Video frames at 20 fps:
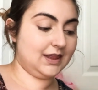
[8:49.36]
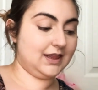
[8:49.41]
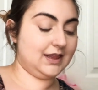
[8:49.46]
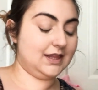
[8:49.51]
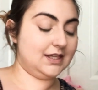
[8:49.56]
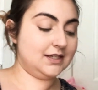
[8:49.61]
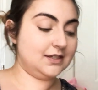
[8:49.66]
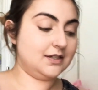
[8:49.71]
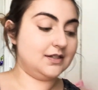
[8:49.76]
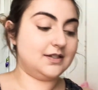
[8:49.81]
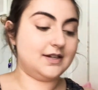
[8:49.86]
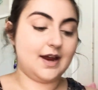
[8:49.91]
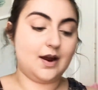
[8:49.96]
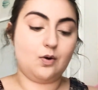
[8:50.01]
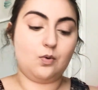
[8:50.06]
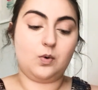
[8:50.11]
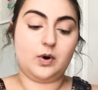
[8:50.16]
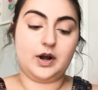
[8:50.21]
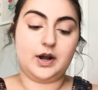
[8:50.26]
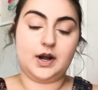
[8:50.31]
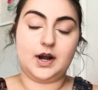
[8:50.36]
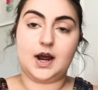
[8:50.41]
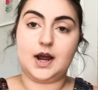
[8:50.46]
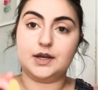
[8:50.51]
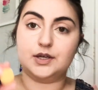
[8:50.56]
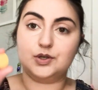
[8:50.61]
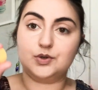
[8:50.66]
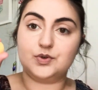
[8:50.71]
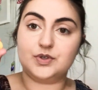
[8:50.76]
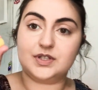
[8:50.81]
This is now when I
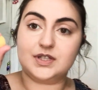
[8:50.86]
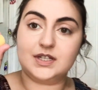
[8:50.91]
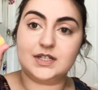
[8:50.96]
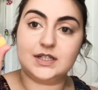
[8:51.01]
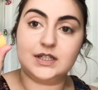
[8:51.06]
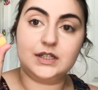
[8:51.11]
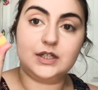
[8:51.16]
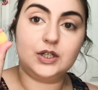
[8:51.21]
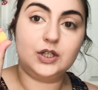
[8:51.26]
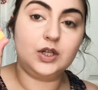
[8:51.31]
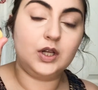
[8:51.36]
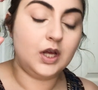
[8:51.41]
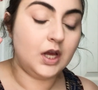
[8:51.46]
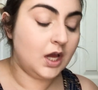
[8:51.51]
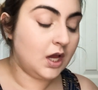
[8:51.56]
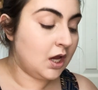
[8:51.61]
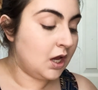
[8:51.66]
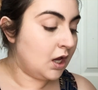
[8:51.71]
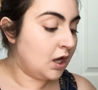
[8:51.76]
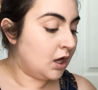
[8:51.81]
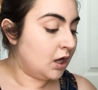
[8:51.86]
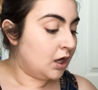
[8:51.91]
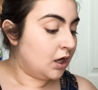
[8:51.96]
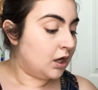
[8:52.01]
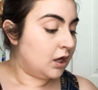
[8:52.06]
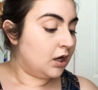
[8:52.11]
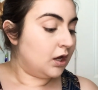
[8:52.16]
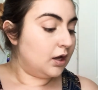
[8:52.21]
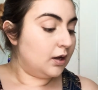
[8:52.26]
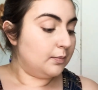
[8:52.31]
use these little
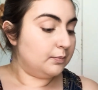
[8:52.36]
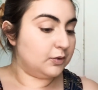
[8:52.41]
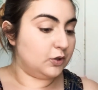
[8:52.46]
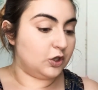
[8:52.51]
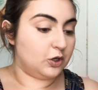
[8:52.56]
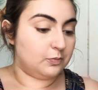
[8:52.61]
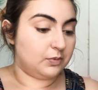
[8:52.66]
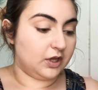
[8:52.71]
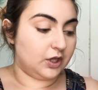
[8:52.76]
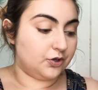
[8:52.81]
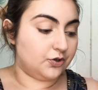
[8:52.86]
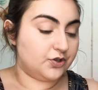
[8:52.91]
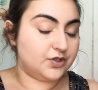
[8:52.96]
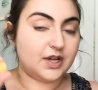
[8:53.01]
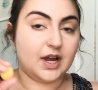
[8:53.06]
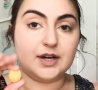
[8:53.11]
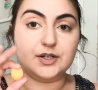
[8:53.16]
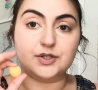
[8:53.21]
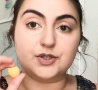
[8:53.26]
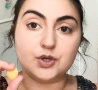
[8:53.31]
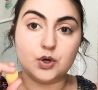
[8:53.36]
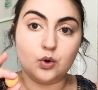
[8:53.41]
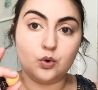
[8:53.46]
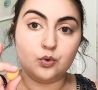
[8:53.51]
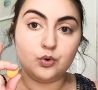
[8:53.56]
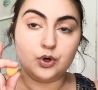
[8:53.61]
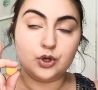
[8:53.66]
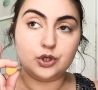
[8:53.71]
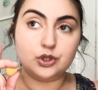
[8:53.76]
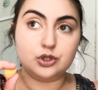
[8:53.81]
beauty blenders. I
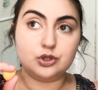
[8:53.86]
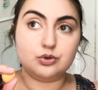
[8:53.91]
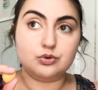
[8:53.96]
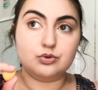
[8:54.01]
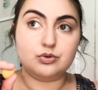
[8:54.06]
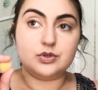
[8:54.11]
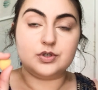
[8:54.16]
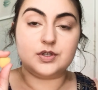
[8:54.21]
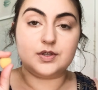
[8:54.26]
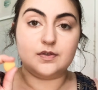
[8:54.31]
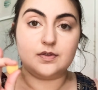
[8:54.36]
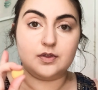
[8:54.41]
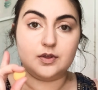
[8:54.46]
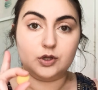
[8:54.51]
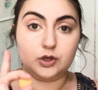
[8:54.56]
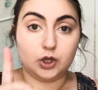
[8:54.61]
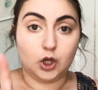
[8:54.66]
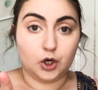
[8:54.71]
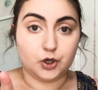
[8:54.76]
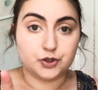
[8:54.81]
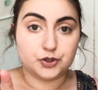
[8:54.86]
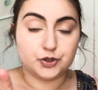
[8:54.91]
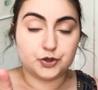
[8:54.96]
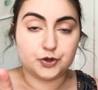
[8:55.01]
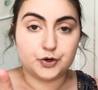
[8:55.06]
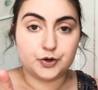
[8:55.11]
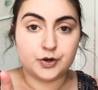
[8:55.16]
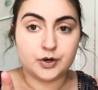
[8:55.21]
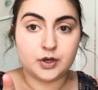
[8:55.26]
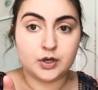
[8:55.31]
don't use the
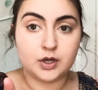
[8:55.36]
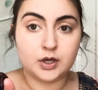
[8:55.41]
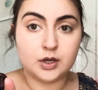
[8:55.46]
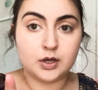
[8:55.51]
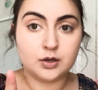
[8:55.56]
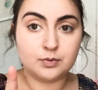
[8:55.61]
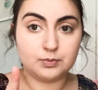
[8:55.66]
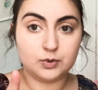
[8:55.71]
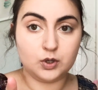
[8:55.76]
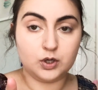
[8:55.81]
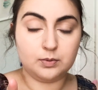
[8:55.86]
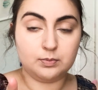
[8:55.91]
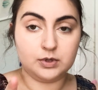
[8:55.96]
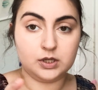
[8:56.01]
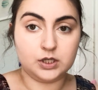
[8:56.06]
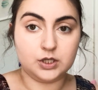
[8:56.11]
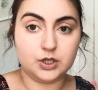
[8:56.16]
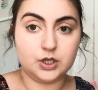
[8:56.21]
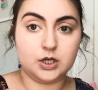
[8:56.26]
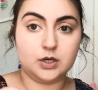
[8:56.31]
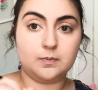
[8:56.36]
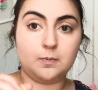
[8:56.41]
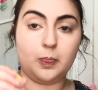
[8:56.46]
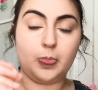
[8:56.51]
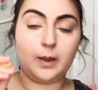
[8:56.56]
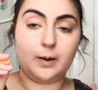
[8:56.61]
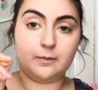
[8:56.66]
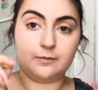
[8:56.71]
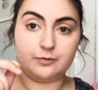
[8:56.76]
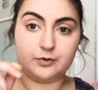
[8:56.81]
larger beauty blender
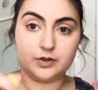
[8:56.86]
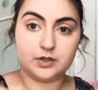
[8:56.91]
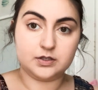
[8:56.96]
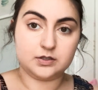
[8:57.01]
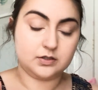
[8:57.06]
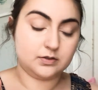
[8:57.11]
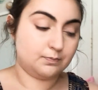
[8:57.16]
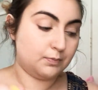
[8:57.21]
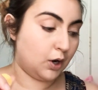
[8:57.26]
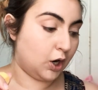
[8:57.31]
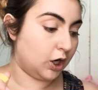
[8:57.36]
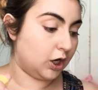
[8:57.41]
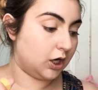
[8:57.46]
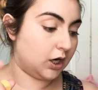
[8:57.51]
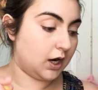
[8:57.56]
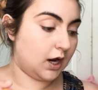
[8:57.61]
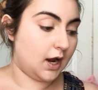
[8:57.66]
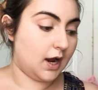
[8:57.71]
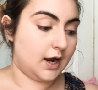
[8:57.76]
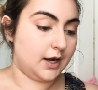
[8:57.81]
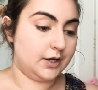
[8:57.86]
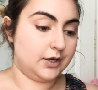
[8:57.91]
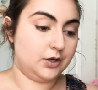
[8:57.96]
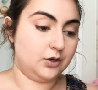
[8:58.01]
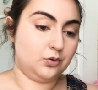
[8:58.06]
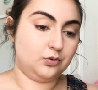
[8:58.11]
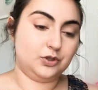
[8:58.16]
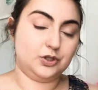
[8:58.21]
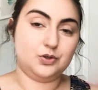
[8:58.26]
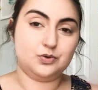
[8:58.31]
for this part. I
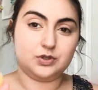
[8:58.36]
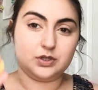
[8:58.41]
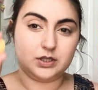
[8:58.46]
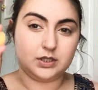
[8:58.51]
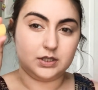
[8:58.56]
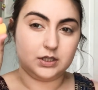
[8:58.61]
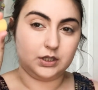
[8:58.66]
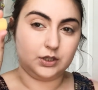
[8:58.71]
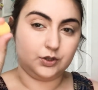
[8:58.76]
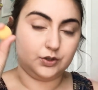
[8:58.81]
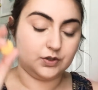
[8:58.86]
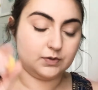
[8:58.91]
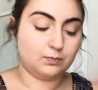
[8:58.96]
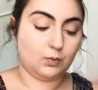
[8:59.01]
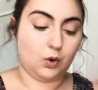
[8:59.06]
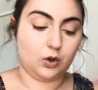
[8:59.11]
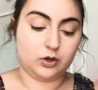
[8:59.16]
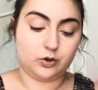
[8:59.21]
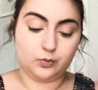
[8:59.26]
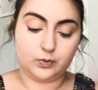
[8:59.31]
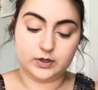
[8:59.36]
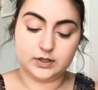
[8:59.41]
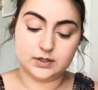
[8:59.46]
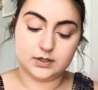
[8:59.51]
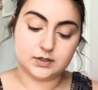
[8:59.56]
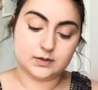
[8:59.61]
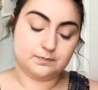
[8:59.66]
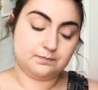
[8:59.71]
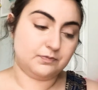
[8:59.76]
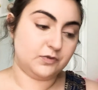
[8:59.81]
only use these little smaller
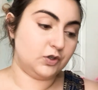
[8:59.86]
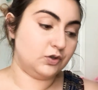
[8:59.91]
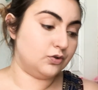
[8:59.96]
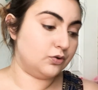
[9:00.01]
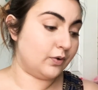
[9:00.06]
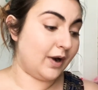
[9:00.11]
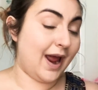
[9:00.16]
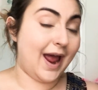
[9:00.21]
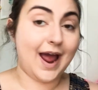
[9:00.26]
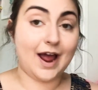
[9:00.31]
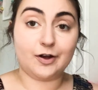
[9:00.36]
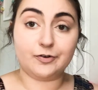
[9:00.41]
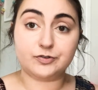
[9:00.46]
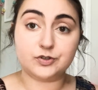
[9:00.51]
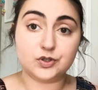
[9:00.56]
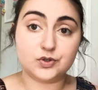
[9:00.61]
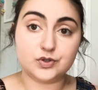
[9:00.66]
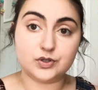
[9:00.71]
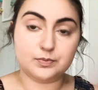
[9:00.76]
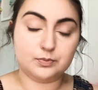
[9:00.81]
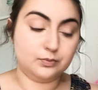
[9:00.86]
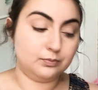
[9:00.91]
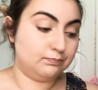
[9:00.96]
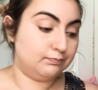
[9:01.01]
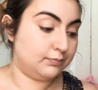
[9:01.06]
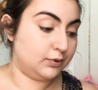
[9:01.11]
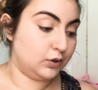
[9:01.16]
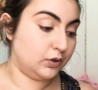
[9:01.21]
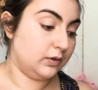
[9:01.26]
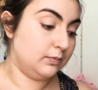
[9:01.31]
ones. You don't have to use a
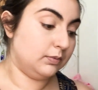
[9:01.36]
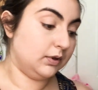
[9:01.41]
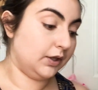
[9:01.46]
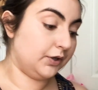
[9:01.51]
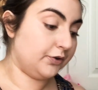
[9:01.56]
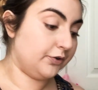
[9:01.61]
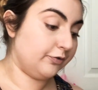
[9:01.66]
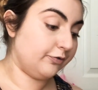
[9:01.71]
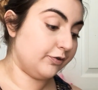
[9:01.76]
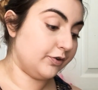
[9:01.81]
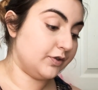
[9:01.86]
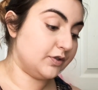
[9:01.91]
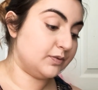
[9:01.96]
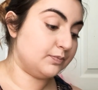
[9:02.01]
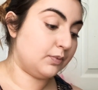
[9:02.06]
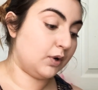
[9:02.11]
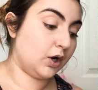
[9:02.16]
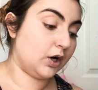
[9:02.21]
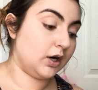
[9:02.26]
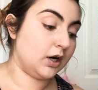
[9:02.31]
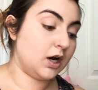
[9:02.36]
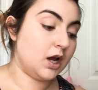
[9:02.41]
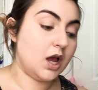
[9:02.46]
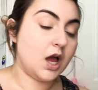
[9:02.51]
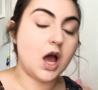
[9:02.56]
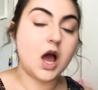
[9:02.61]
beauty blender for this part.